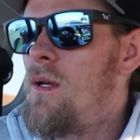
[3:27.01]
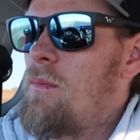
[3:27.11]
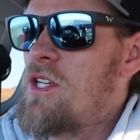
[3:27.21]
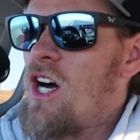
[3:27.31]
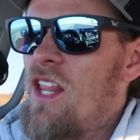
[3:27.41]

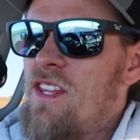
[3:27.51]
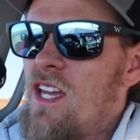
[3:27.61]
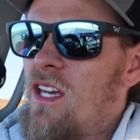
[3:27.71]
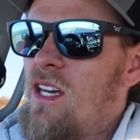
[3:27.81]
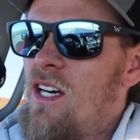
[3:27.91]
But yeah, I
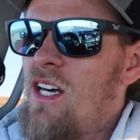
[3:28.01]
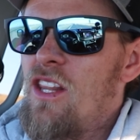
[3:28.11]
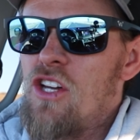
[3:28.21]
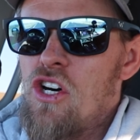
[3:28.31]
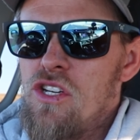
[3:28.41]
think
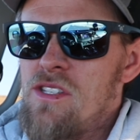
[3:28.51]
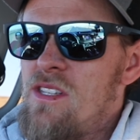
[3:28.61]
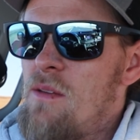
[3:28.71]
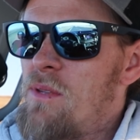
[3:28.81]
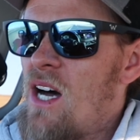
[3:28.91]
uh, those
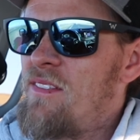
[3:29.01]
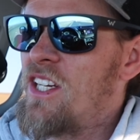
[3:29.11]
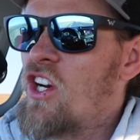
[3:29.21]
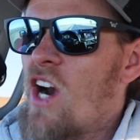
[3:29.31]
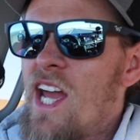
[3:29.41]
deep
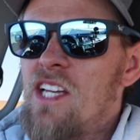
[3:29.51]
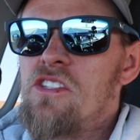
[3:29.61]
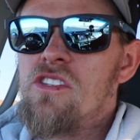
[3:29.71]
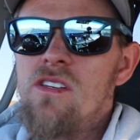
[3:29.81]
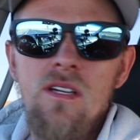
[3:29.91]
diving
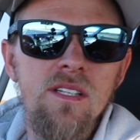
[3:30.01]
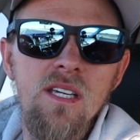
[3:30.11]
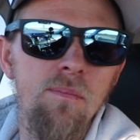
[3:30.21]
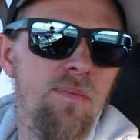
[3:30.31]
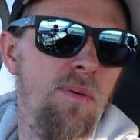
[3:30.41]
cranks,
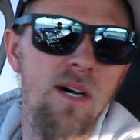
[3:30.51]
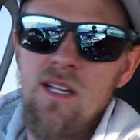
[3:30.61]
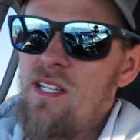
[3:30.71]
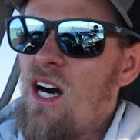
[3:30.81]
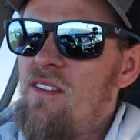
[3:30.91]
deep
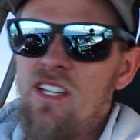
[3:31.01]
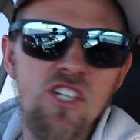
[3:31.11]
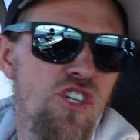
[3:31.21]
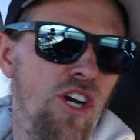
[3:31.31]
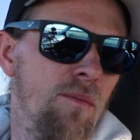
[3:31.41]
uh,
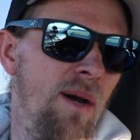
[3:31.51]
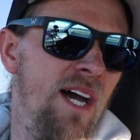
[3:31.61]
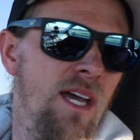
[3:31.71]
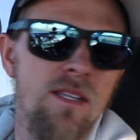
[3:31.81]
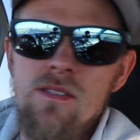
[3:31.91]
diving jerk
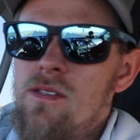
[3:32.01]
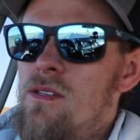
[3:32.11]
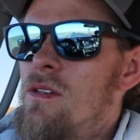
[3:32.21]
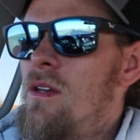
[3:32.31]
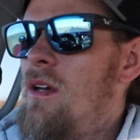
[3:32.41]
baits